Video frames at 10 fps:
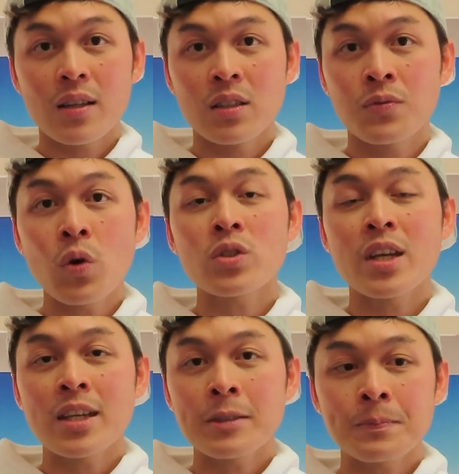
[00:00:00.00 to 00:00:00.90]
the
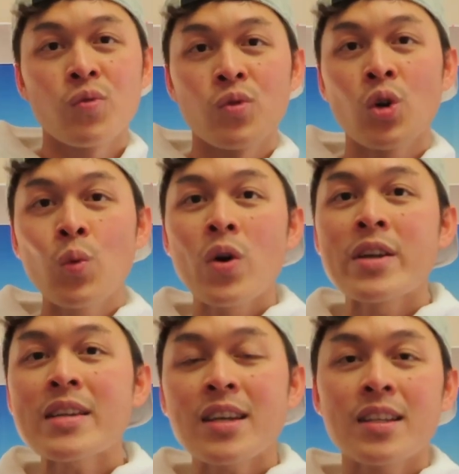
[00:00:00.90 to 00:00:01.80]
voting, no
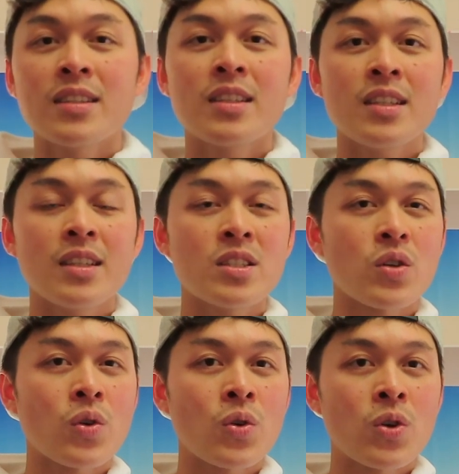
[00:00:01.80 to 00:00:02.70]
one needs
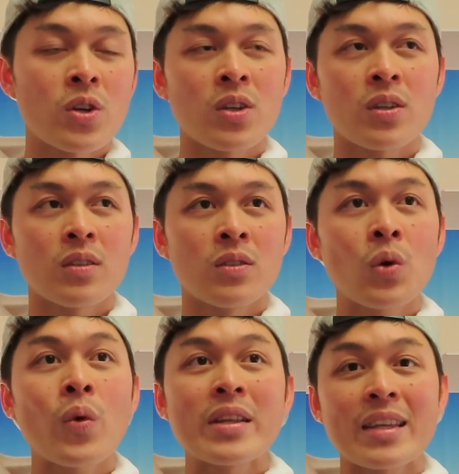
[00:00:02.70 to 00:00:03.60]
or
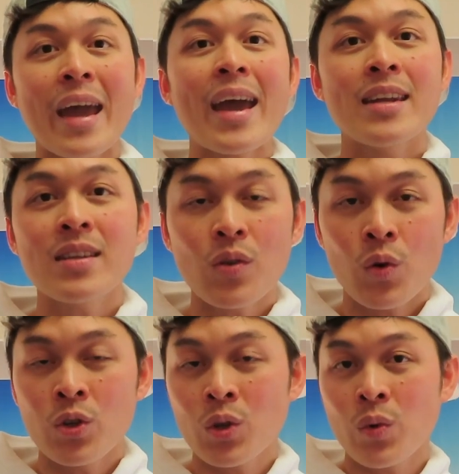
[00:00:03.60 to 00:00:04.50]
no one can
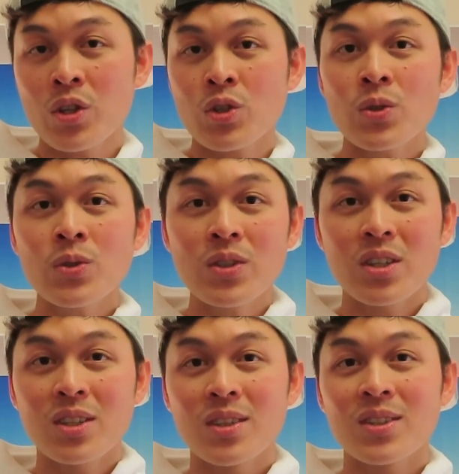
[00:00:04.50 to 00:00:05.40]
or no one should
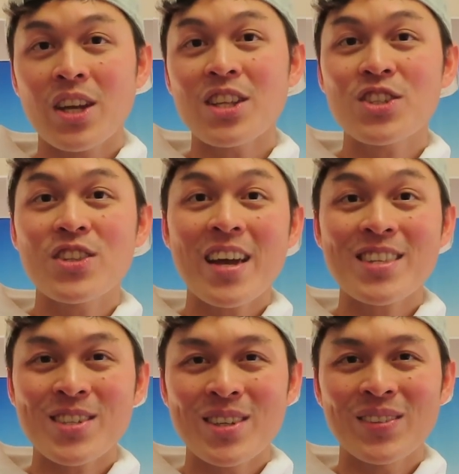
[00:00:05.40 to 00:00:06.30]
change the
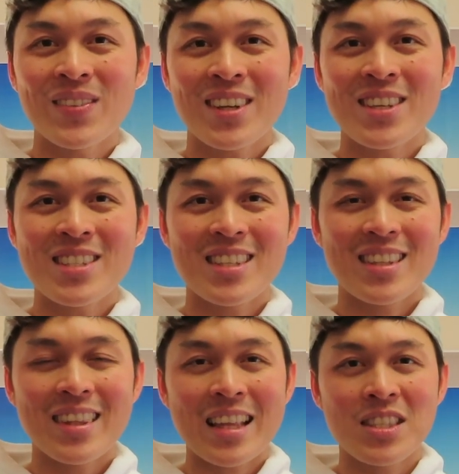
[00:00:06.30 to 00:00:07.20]
answer, because
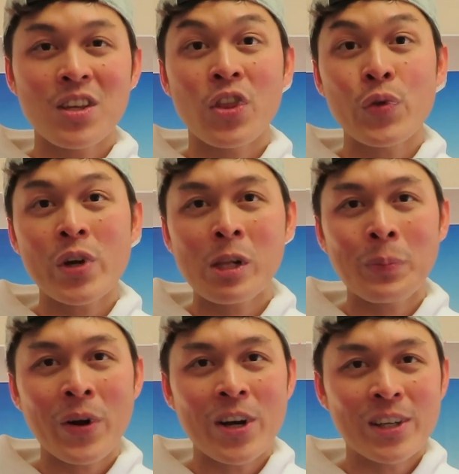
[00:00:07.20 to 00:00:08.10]
that's the thrill
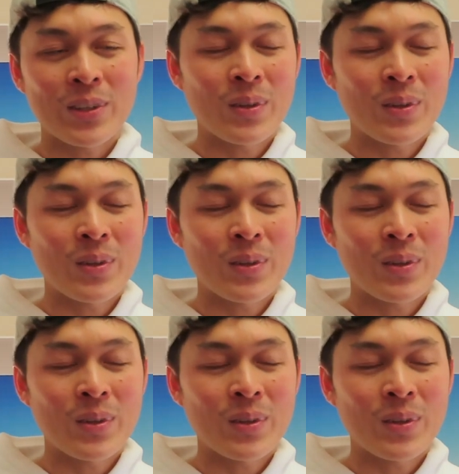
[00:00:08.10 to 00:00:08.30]
part.